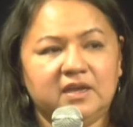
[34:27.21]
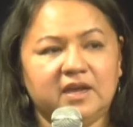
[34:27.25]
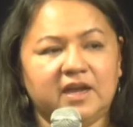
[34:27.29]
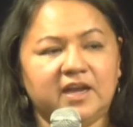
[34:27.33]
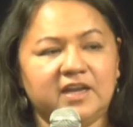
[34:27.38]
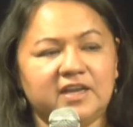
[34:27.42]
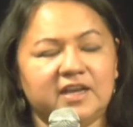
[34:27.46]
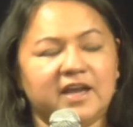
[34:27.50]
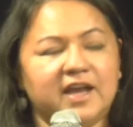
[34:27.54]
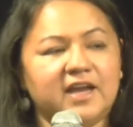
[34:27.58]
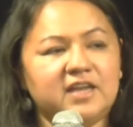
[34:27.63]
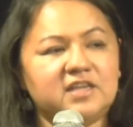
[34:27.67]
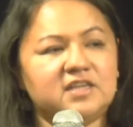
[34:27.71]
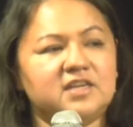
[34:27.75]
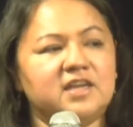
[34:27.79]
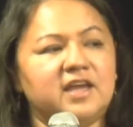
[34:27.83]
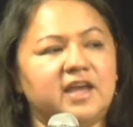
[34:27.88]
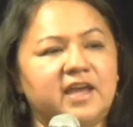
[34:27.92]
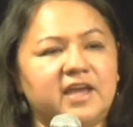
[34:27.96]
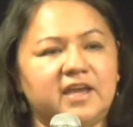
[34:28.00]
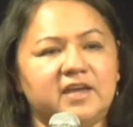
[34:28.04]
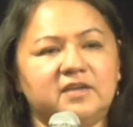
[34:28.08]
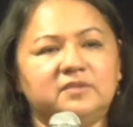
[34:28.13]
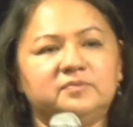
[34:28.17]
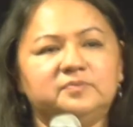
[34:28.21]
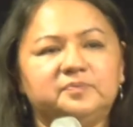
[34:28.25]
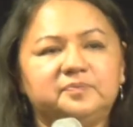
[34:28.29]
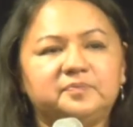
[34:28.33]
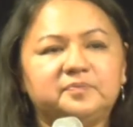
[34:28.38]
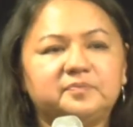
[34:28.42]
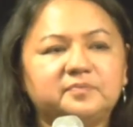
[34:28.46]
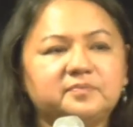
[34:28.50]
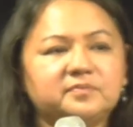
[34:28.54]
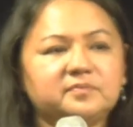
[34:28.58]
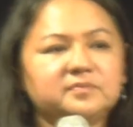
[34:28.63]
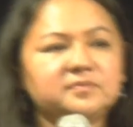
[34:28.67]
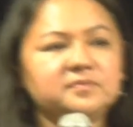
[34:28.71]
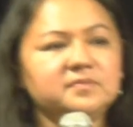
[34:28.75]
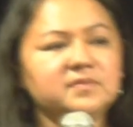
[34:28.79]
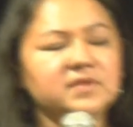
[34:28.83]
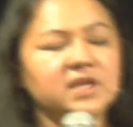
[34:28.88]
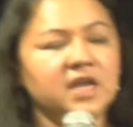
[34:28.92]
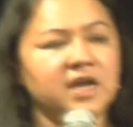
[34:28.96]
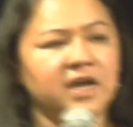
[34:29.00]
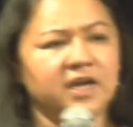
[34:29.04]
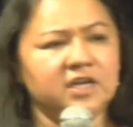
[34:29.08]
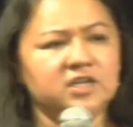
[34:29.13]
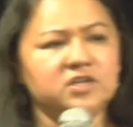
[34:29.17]
And that day,
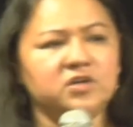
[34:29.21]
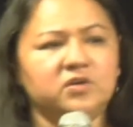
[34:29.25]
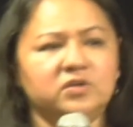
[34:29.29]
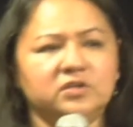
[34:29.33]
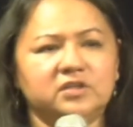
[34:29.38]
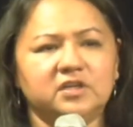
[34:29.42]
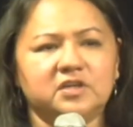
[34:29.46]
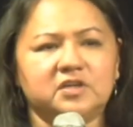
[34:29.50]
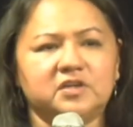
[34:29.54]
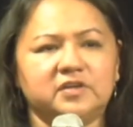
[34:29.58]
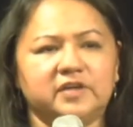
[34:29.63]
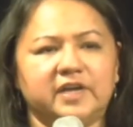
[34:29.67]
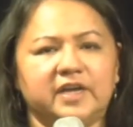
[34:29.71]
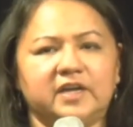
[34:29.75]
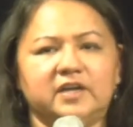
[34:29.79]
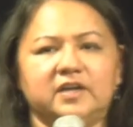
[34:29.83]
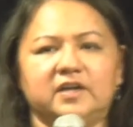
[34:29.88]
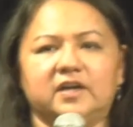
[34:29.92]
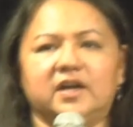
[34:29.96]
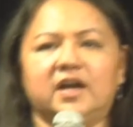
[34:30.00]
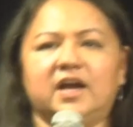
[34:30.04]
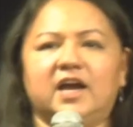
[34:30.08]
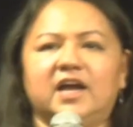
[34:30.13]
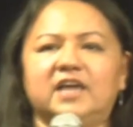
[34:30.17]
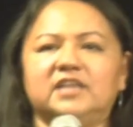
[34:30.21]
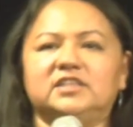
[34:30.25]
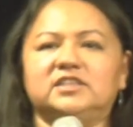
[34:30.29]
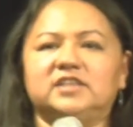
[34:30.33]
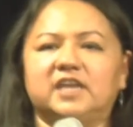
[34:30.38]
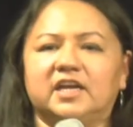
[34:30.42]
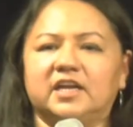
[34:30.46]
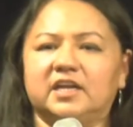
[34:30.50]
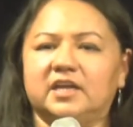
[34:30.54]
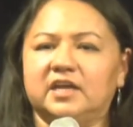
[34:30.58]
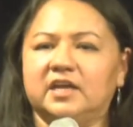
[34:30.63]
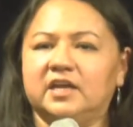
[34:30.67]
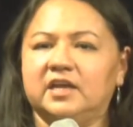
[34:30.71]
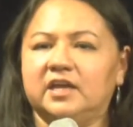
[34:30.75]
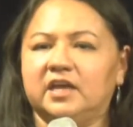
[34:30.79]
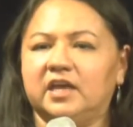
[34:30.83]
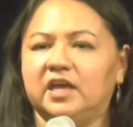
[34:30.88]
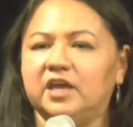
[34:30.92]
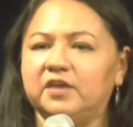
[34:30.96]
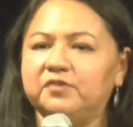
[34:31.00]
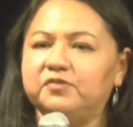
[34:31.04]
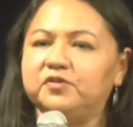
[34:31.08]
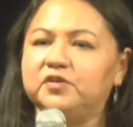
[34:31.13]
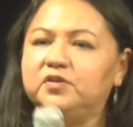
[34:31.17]
I told the Creator, I said,
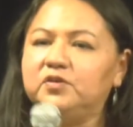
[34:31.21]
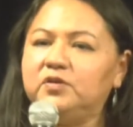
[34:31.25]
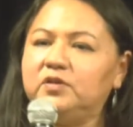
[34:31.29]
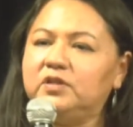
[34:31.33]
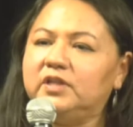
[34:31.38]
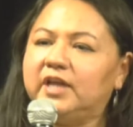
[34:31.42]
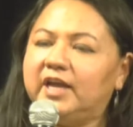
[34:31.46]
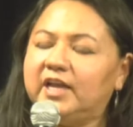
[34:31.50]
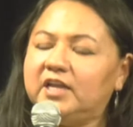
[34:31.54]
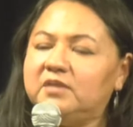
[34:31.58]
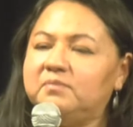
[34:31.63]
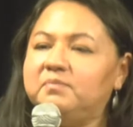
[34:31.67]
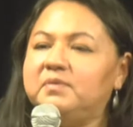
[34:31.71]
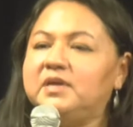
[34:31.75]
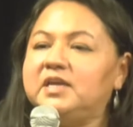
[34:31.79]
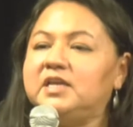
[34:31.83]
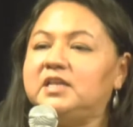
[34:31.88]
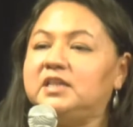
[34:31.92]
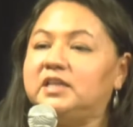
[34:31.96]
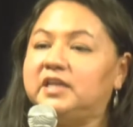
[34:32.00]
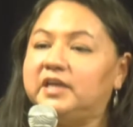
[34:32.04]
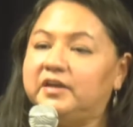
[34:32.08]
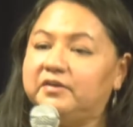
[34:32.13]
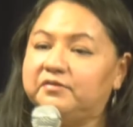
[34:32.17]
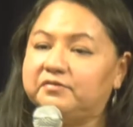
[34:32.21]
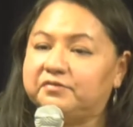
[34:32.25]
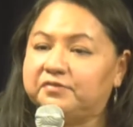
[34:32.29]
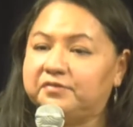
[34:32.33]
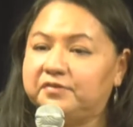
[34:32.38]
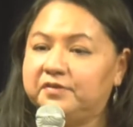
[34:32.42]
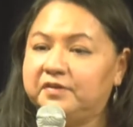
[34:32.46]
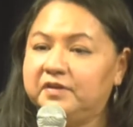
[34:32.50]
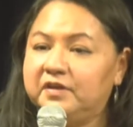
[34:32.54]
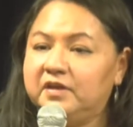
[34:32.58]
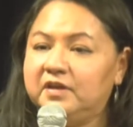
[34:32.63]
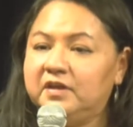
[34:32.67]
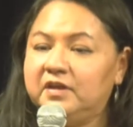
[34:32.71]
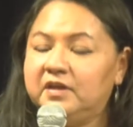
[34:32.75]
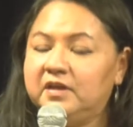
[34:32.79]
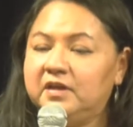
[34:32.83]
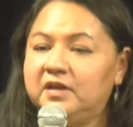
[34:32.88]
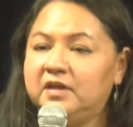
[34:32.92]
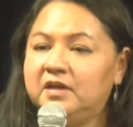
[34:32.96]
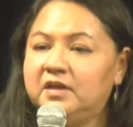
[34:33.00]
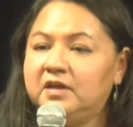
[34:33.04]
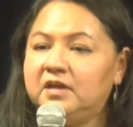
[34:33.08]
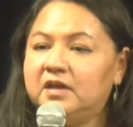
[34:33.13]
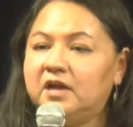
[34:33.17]
if you let me live,
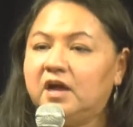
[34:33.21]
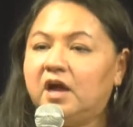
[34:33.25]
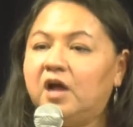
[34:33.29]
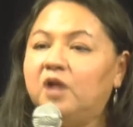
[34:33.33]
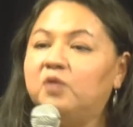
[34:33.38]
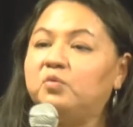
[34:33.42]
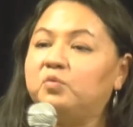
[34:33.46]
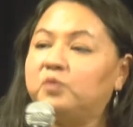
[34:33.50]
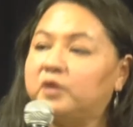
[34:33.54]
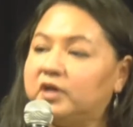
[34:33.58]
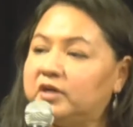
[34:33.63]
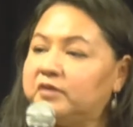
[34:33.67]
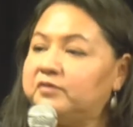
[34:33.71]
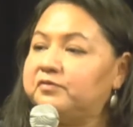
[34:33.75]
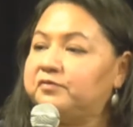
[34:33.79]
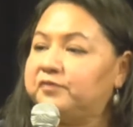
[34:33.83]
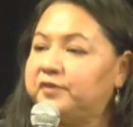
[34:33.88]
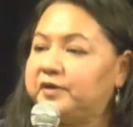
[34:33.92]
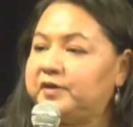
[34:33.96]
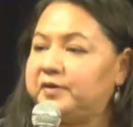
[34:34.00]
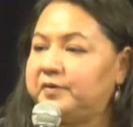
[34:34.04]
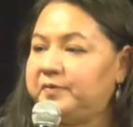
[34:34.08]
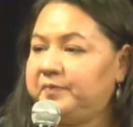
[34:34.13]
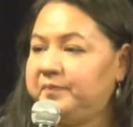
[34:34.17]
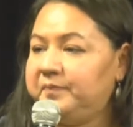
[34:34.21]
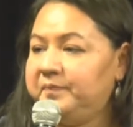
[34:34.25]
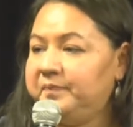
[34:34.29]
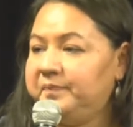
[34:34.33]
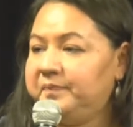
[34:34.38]
I'll work for you.